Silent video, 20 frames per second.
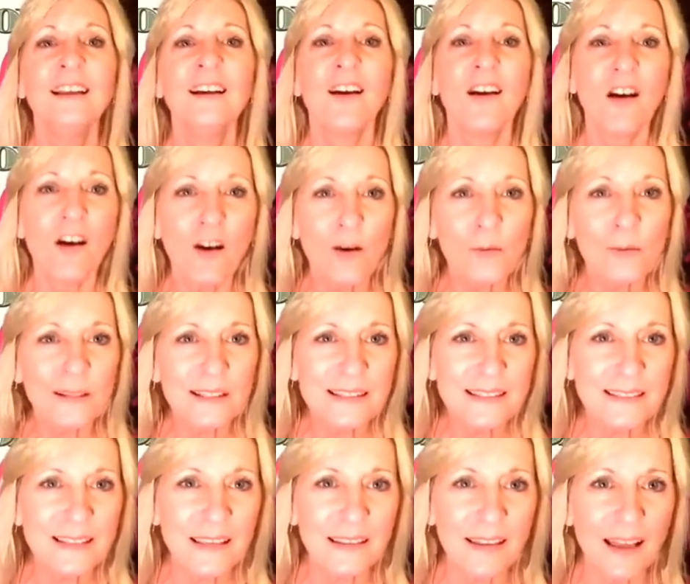always
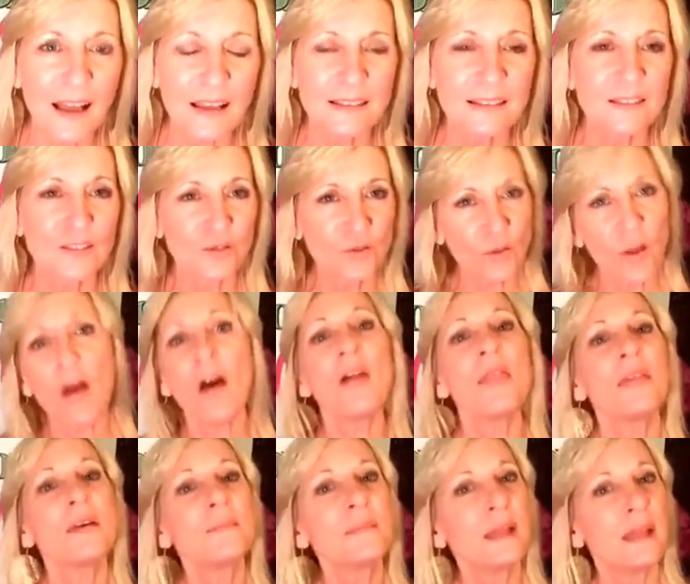say yes. Draw
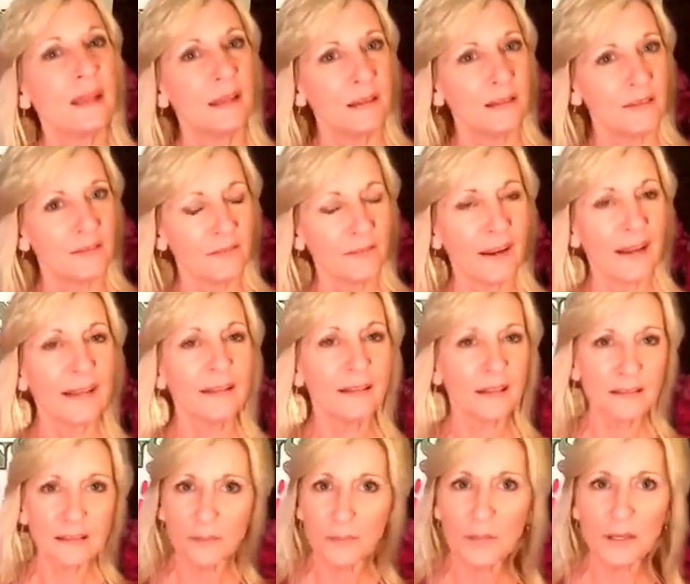them in, right?
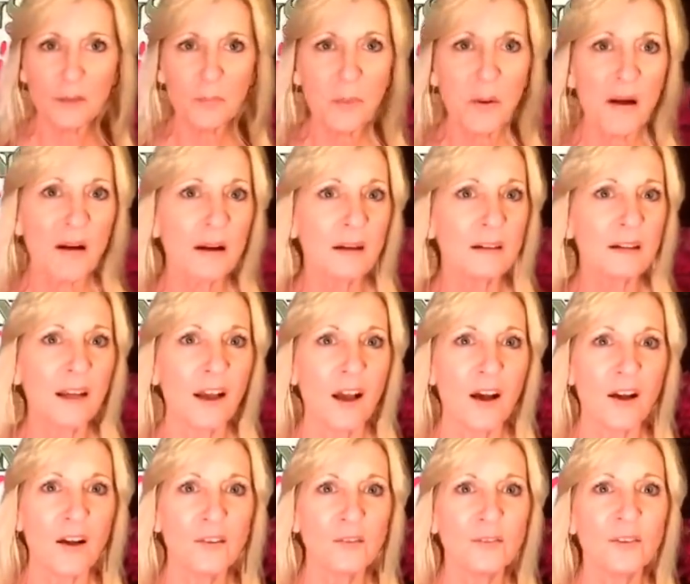Let them be a part
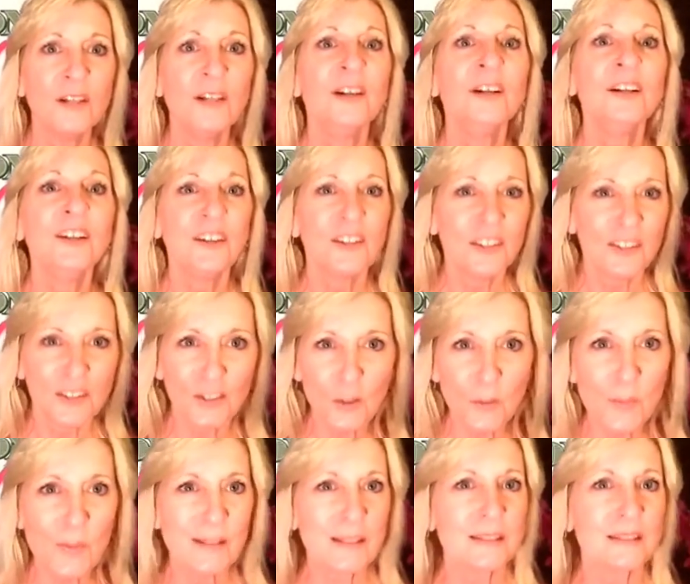of your
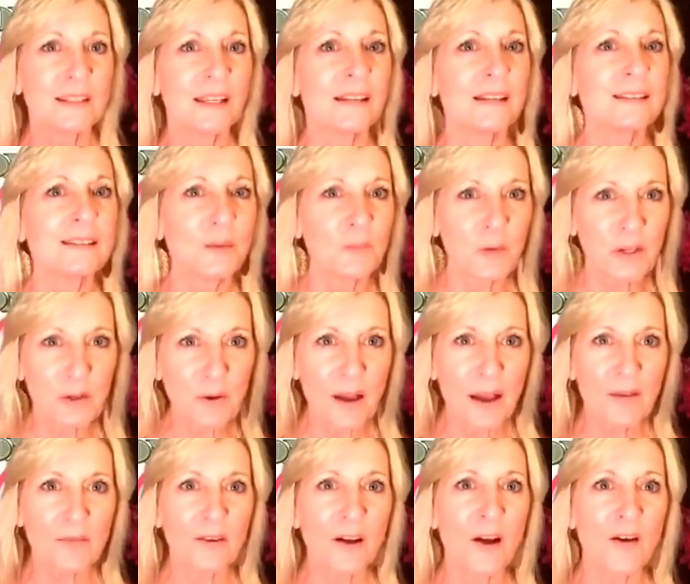business and what you
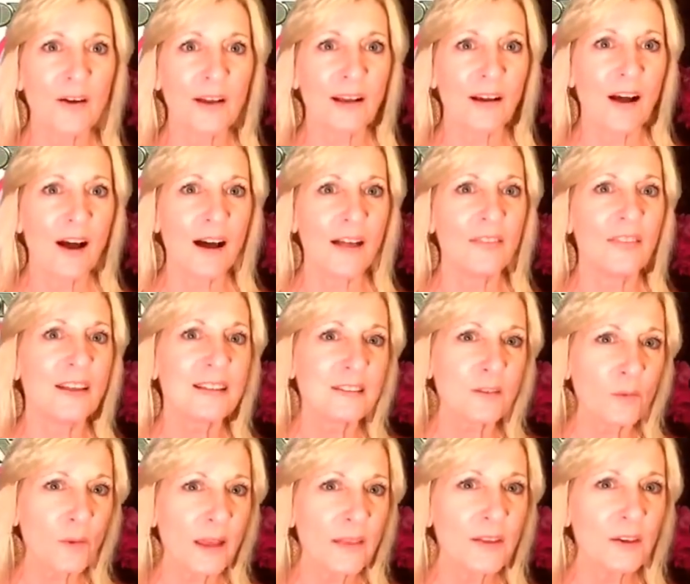have going on. That's
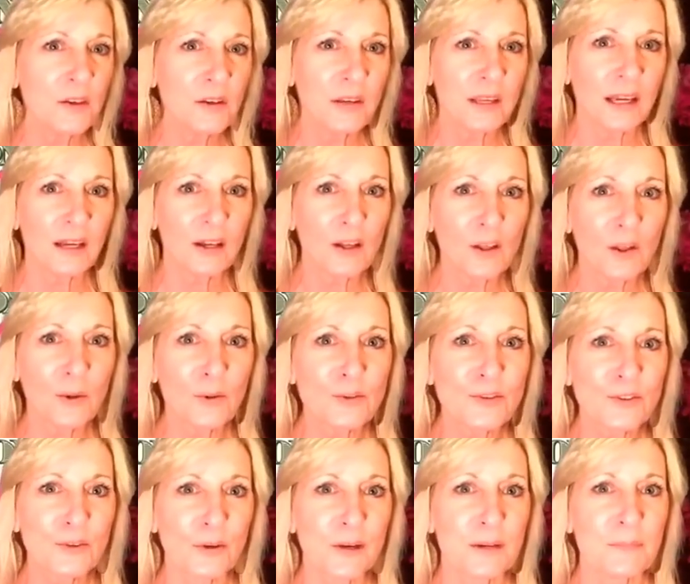a way that you can get
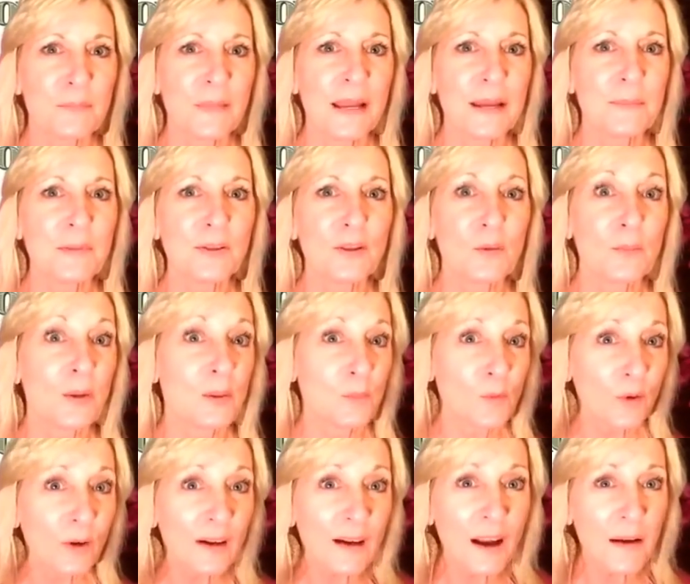closer, and maybe they'll be
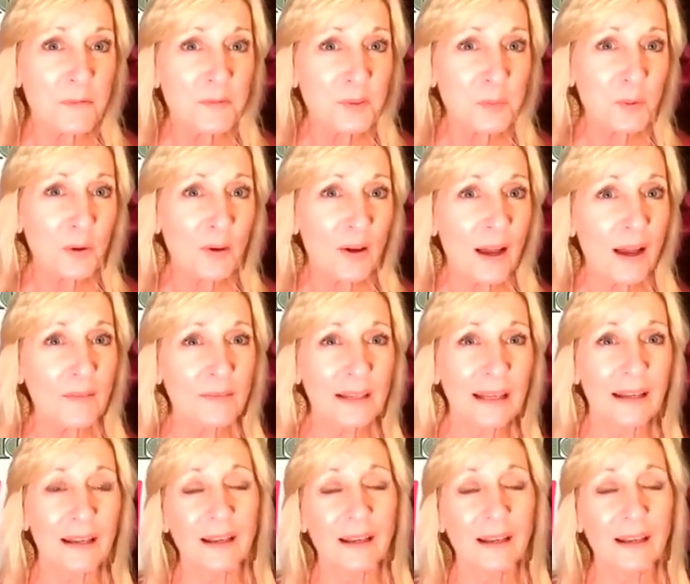more comfortable having,